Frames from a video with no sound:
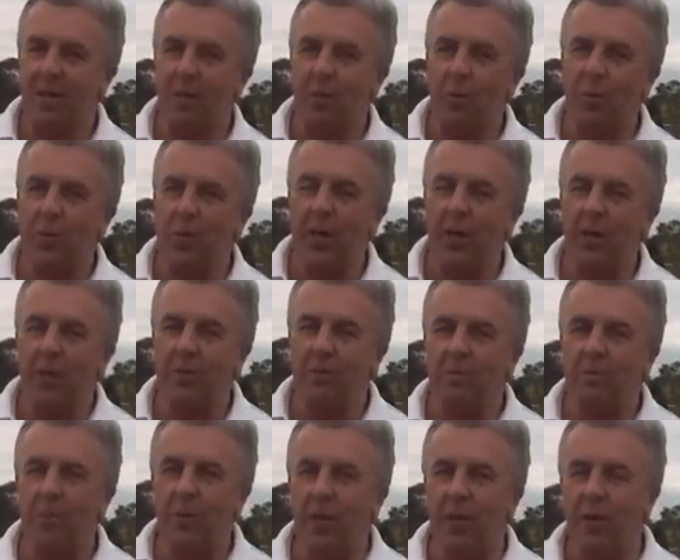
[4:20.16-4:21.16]
without
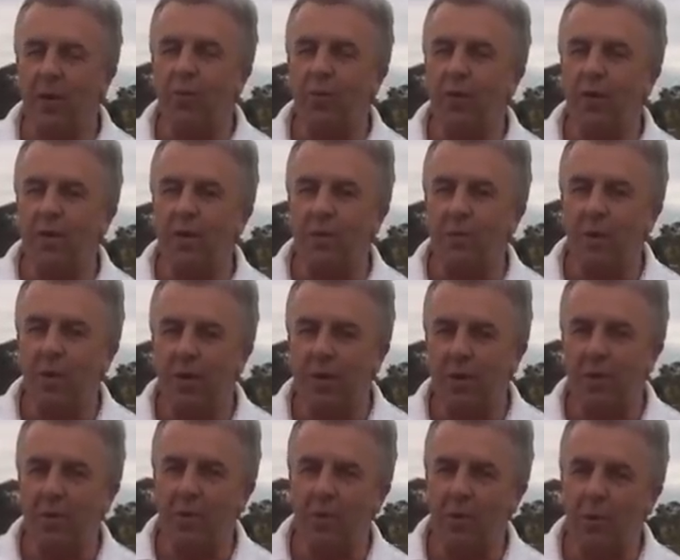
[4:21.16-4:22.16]
being overly
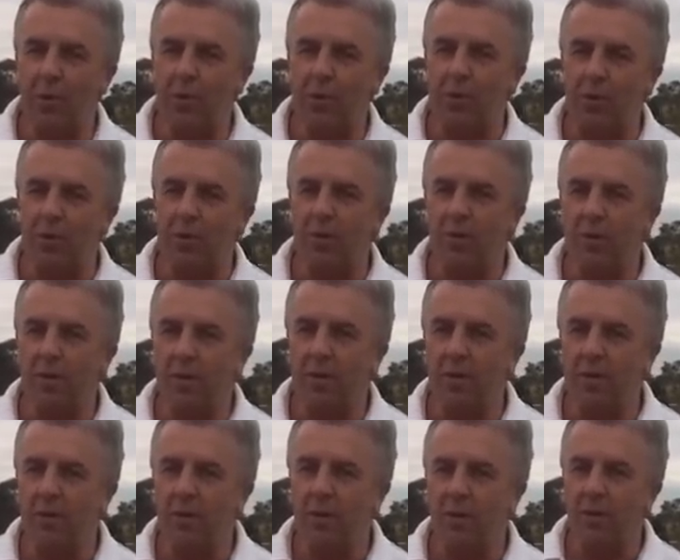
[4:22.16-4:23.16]
demanding on the horses.
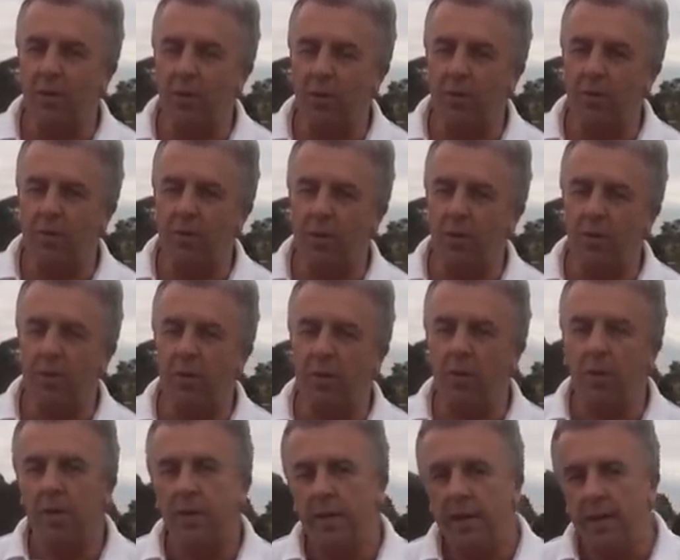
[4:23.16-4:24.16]
So
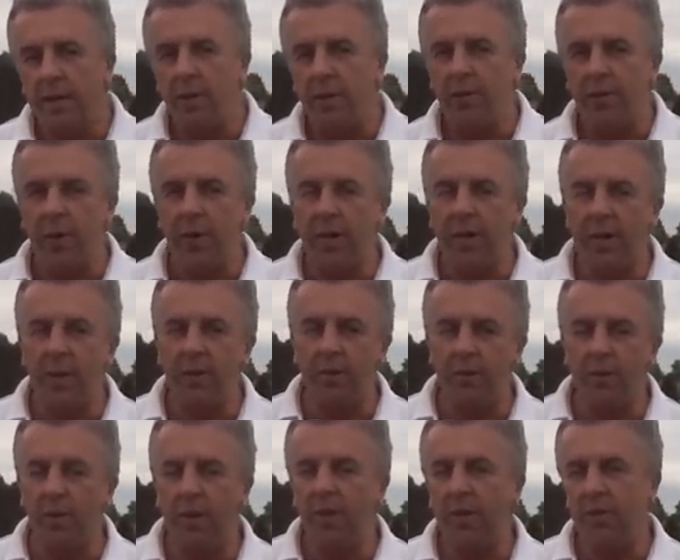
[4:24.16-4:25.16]
you find out the
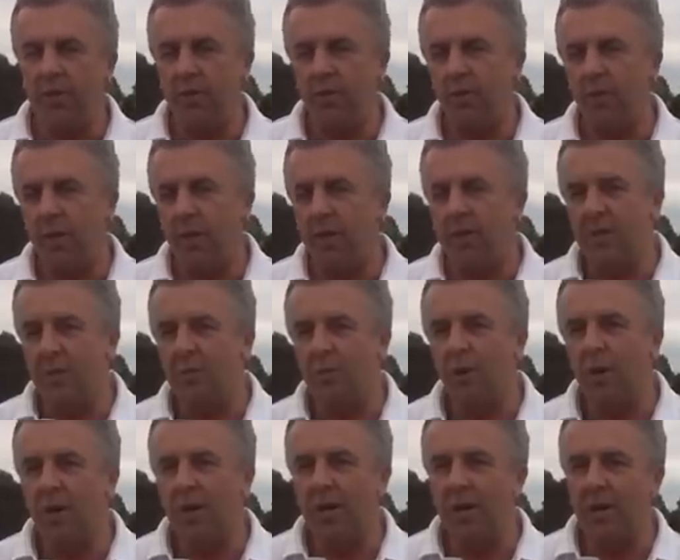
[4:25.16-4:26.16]
riders who can actually
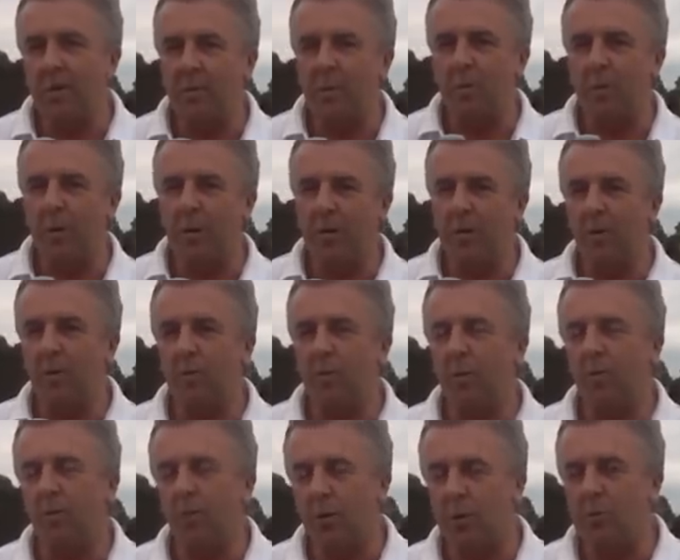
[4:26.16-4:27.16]
ride a little bit better or a
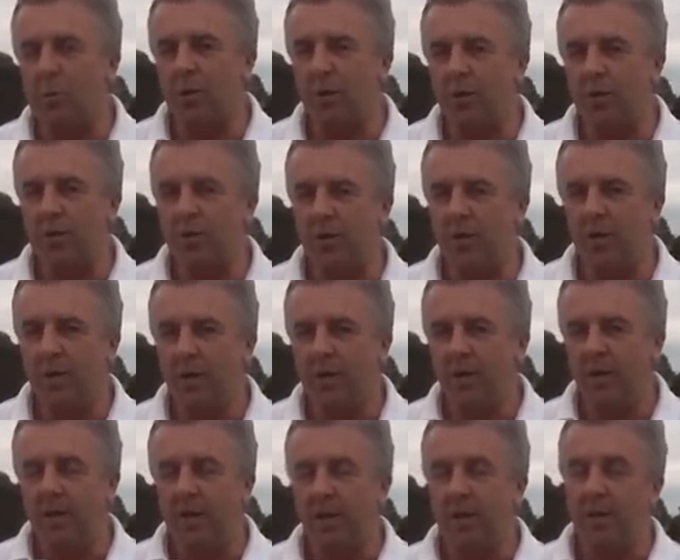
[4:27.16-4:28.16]
bit more experienced,
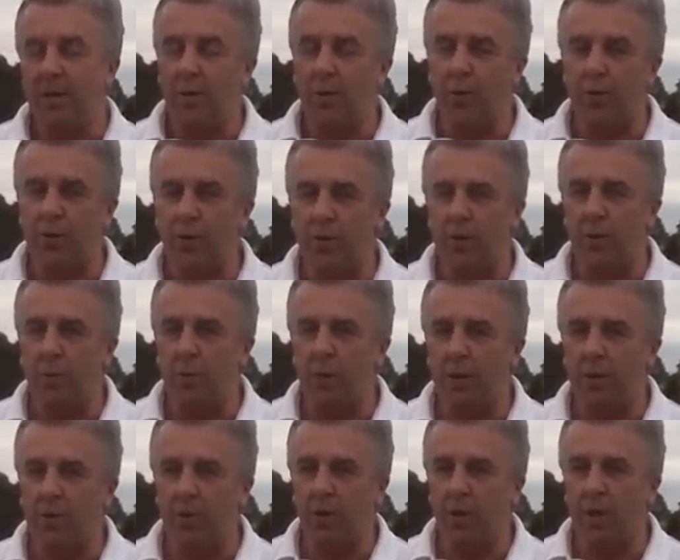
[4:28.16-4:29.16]
and the horses that are
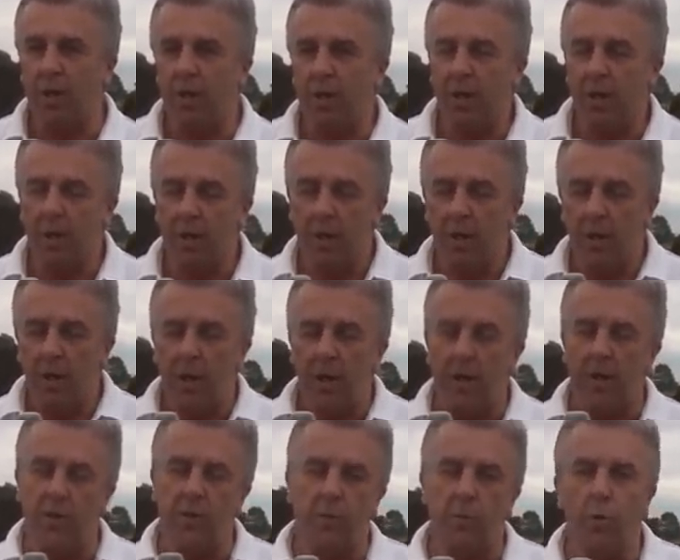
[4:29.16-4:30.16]
better trained
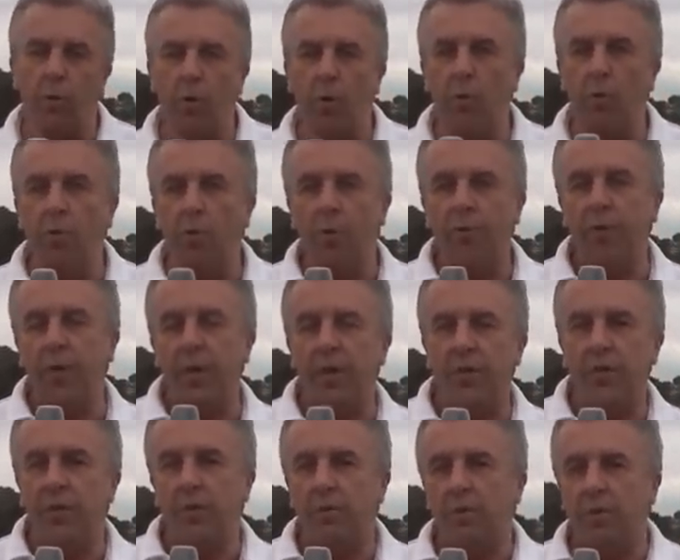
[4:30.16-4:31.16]
in a smaller water
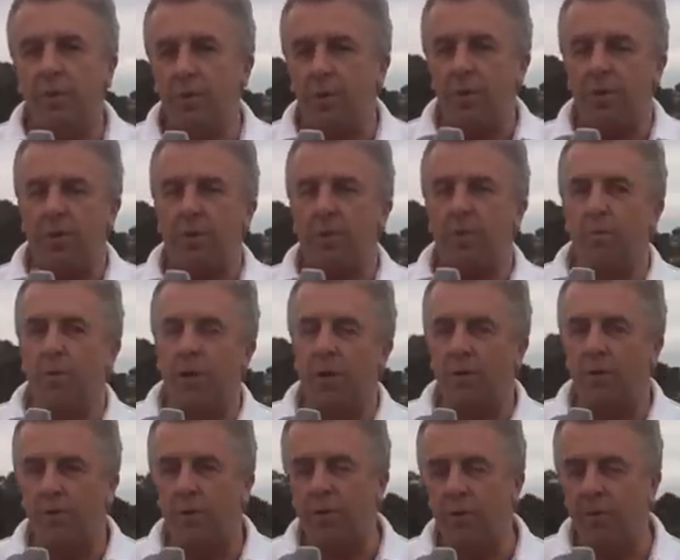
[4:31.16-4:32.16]
fence than when
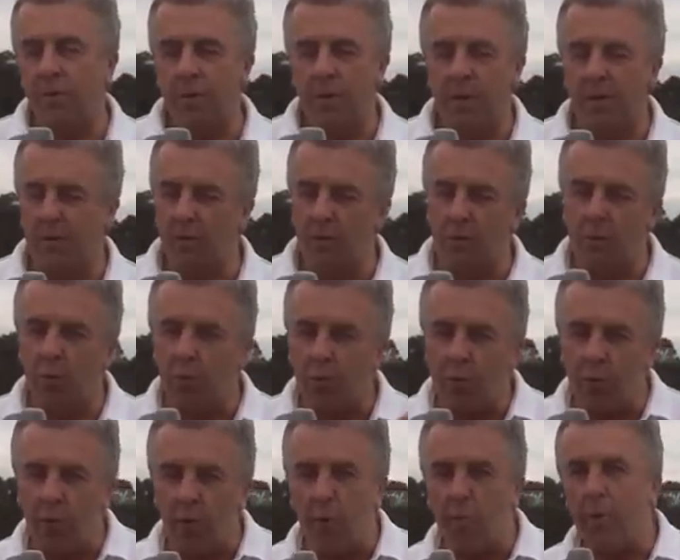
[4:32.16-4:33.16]
you've got to give them an
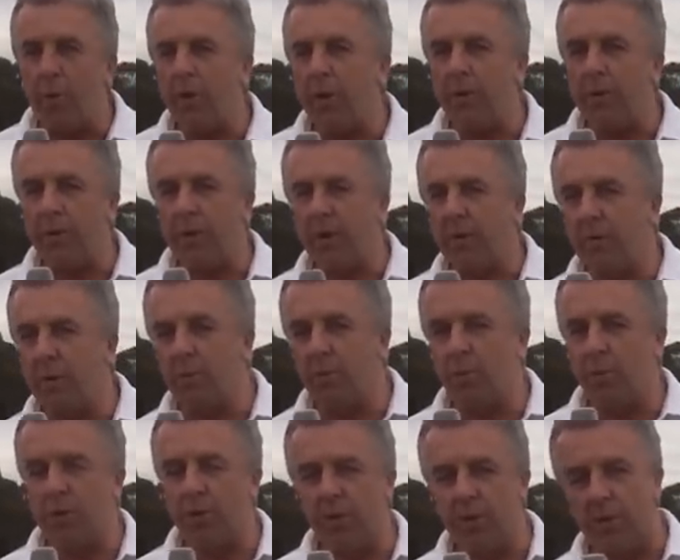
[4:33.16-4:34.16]
awful long period of time in the
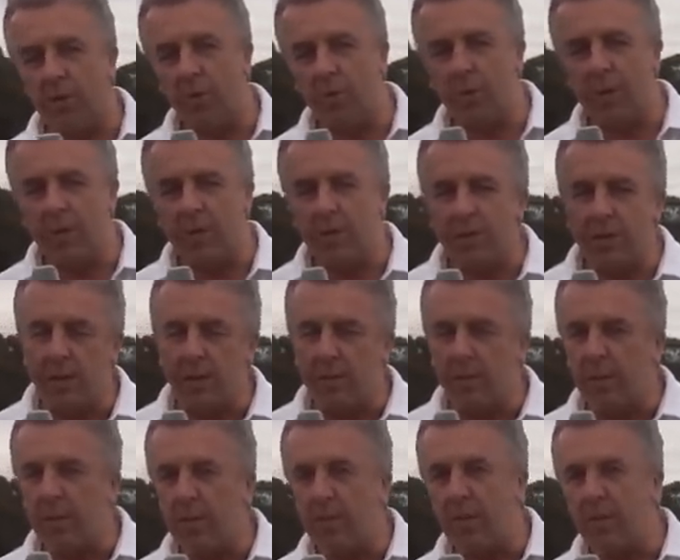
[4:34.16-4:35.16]
water and they've got plenty of time to
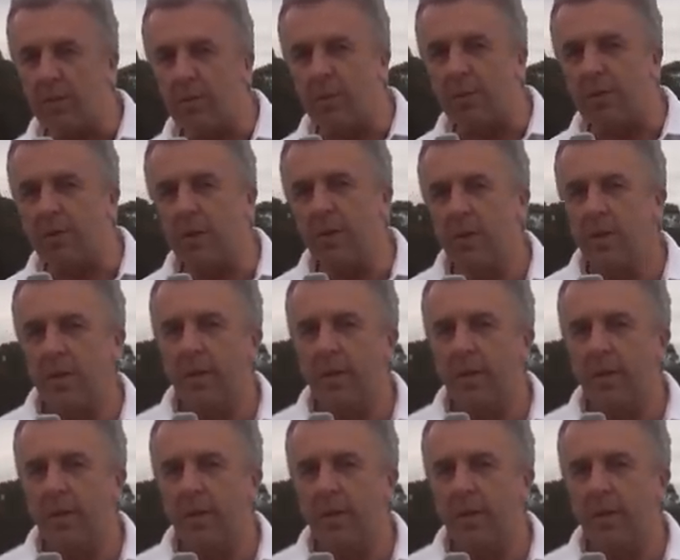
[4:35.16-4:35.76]
make adjustments.